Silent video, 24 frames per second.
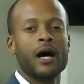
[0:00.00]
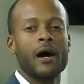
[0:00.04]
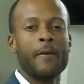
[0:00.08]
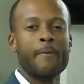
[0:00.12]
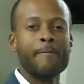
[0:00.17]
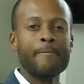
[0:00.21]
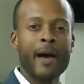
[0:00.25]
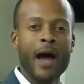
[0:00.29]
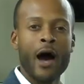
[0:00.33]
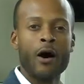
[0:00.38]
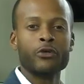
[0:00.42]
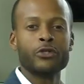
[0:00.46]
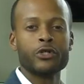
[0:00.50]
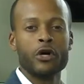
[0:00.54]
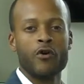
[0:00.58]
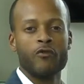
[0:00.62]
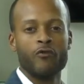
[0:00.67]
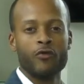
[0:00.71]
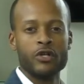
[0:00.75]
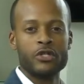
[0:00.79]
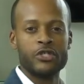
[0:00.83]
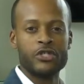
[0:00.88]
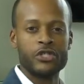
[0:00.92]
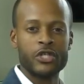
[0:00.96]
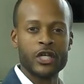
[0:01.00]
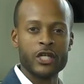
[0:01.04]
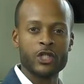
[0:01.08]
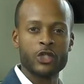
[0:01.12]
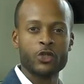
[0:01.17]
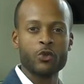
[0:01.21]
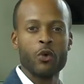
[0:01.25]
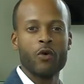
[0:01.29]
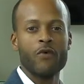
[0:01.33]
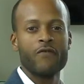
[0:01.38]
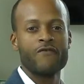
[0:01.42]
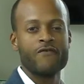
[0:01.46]
amount of
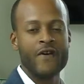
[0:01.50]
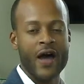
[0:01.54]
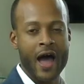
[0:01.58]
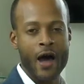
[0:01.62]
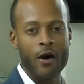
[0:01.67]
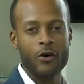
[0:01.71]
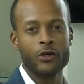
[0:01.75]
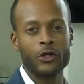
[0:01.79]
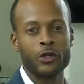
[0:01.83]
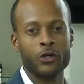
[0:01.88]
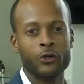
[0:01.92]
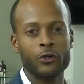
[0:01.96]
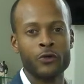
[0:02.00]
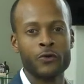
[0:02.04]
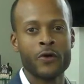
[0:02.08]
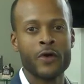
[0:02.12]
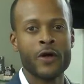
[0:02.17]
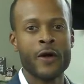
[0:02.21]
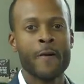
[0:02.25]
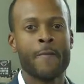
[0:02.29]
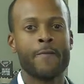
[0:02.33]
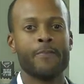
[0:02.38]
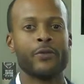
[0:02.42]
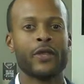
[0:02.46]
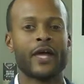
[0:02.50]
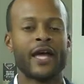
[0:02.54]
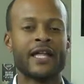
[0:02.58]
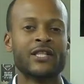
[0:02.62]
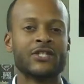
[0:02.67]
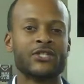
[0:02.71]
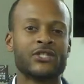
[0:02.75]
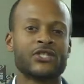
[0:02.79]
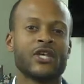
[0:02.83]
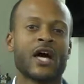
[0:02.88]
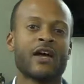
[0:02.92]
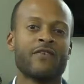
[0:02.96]
residual value
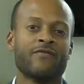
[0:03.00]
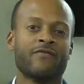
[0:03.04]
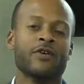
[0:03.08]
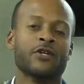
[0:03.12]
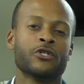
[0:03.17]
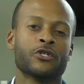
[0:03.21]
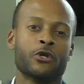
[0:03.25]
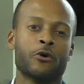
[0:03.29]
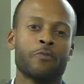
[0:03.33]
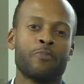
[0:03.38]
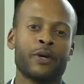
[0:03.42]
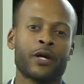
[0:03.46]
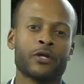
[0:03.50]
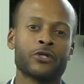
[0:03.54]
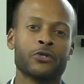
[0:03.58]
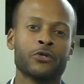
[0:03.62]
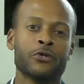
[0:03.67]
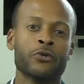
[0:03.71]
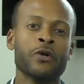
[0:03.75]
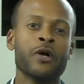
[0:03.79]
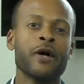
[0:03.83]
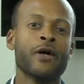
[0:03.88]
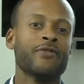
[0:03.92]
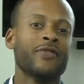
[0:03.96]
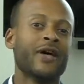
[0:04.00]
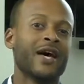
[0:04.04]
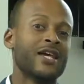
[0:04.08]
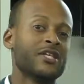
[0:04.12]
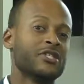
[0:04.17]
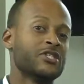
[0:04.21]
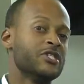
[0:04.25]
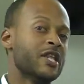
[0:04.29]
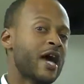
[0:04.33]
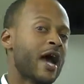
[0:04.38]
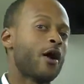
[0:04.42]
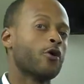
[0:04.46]
in Site Visitor Pixel that
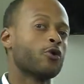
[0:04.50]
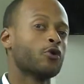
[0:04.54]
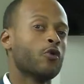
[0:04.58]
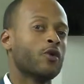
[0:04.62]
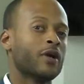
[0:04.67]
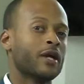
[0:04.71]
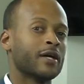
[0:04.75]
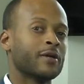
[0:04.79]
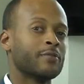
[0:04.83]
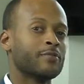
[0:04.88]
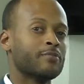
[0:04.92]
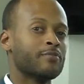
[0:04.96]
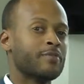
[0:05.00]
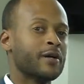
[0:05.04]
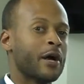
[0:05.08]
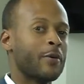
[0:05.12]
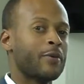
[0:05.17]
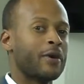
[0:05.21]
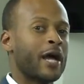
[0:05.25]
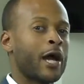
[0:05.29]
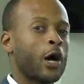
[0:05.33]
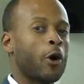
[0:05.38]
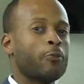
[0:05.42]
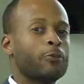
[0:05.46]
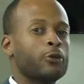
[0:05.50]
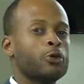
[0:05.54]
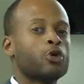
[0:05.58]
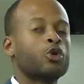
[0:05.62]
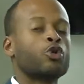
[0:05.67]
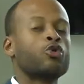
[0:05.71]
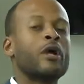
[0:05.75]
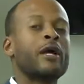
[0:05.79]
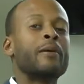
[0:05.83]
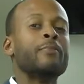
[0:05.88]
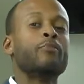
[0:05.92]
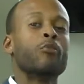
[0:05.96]
is now going to be able to help you
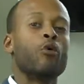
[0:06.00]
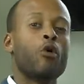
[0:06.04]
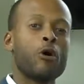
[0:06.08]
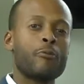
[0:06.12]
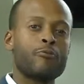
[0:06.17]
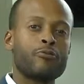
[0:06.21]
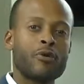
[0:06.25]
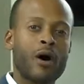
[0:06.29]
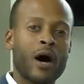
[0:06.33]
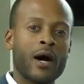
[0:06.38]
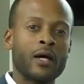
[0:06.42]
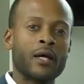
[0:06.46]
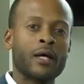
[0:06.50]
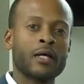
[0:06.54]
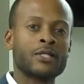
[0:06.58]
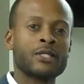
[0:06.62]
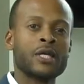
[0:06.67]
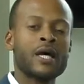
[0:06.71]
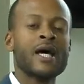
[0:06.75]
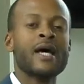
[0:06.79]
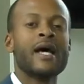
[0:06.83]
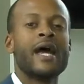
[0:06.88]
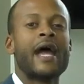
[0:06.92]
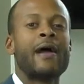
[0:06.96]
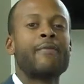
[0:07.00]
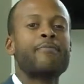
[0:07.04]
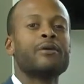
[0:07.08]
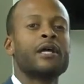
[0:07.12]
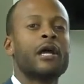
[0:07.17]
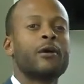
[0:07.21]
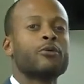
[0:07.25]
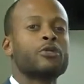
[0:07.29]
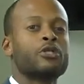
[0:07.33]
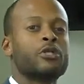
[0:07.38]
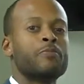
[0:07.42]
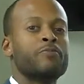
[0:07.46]
create more products and be
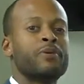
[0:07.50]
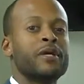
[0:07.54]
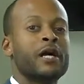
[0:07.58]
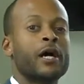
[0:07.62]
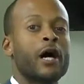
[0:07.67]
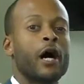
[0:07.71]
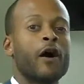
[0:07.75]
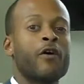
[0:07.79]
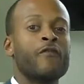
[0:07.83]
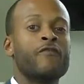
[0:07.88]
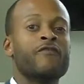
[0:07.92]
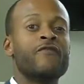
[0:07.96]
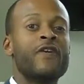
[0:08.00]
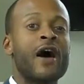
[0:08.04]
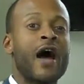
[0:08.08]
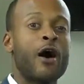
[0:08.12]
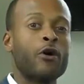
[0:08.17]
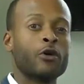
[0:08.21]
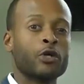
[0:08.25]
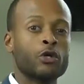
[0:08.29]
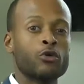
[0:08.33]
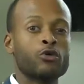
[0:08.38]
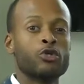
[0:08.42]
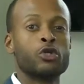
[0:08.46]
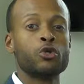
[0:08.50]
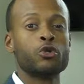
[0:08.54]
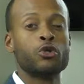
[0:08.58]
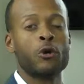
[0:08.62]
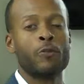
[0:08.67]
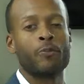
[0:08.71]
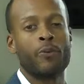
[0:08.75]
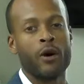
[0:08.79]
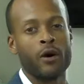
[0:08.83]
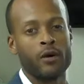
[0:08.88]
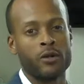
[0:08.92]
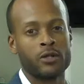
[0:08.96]
able to be of value to your
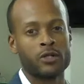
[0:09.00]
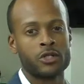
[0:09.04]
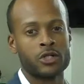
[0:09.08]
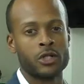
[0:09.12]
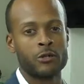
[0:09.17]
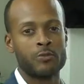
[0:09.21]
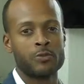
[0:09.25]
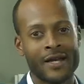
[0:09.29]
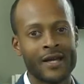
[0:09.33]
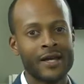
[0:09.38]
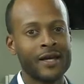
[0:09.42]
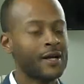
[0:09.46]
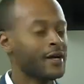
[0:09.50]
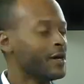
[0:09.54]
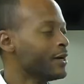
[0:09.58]
partnerships.